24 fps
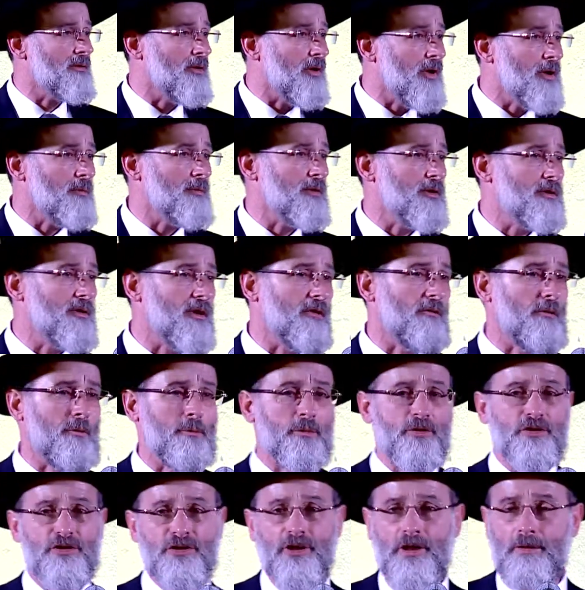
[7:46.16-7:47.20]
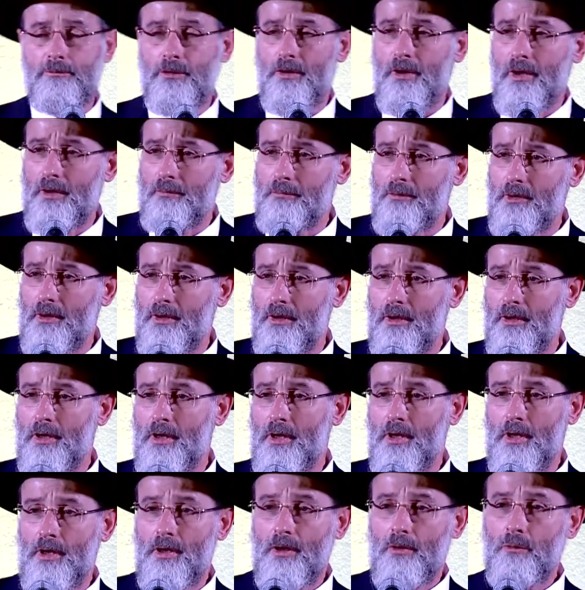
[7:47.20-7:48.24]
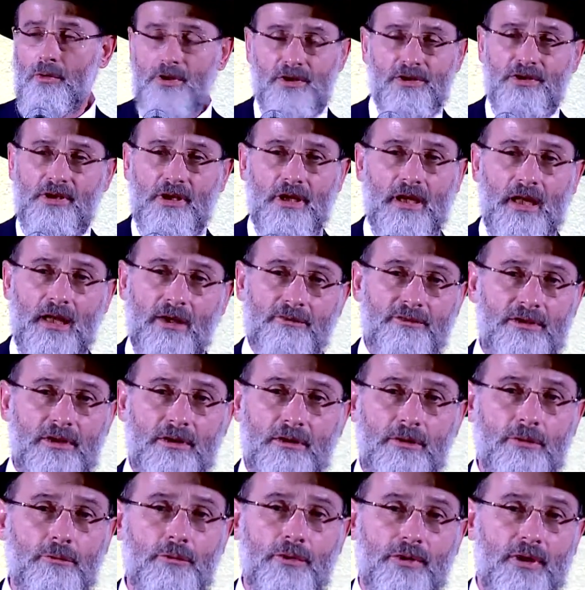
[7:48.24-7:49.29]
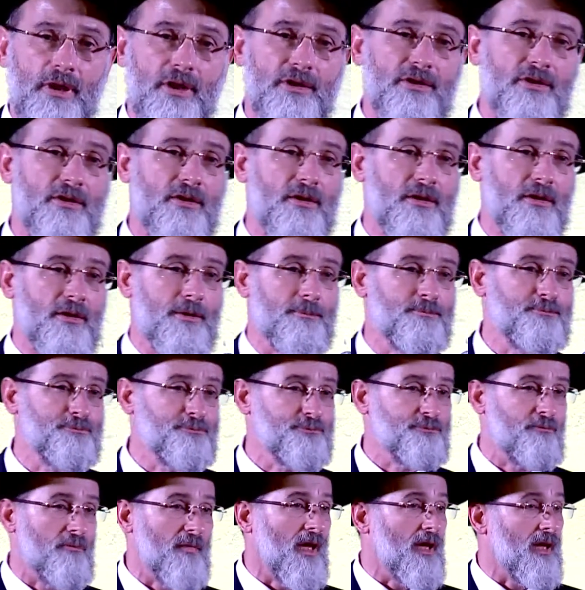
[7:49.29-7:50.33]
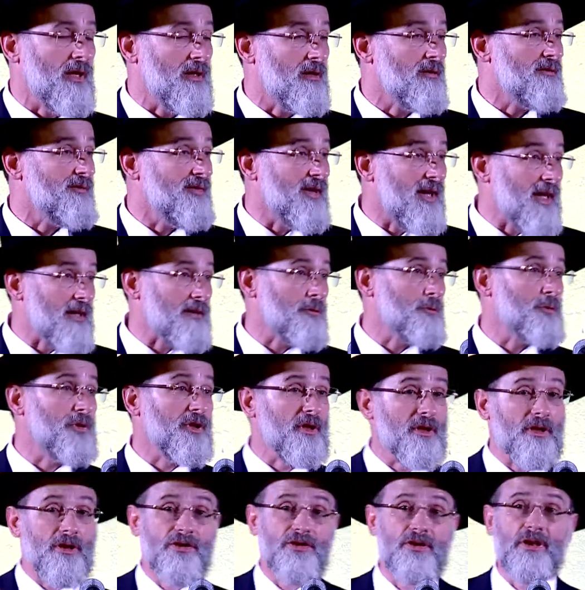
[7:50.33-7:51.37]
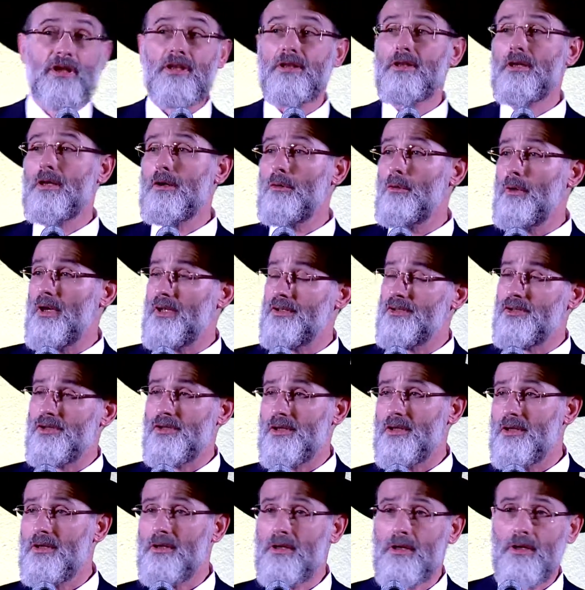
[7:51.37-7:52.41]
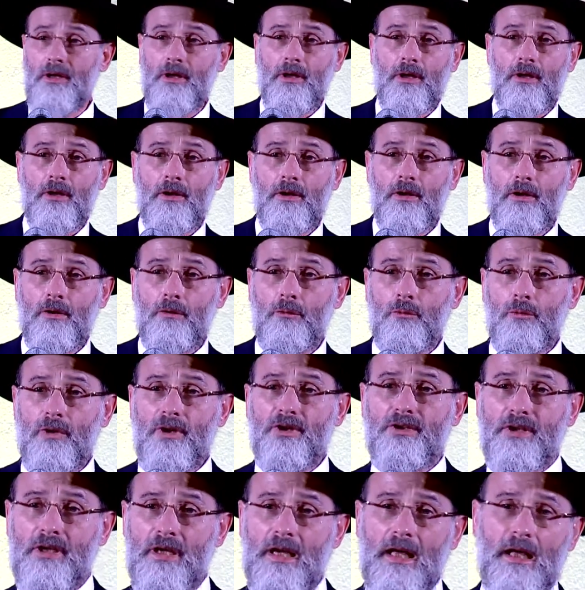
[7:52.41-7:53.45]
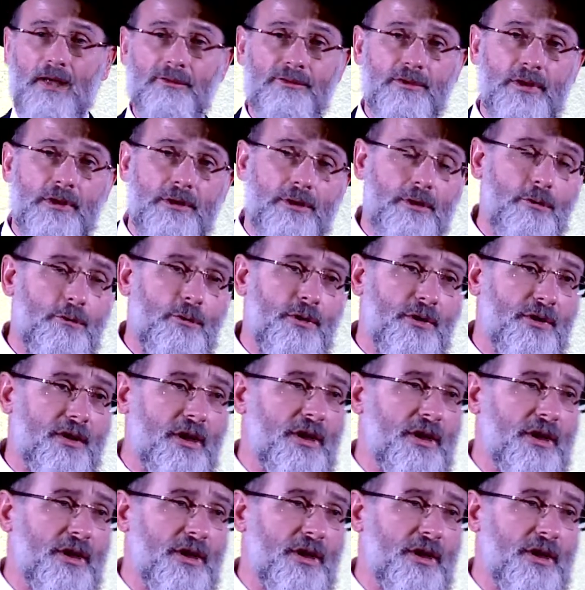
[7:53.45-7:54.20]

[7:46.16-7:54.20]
ha'omer davar b'shem oimra? What does that have to do with Esther? And in fact, we can extend the question, what does that have to do with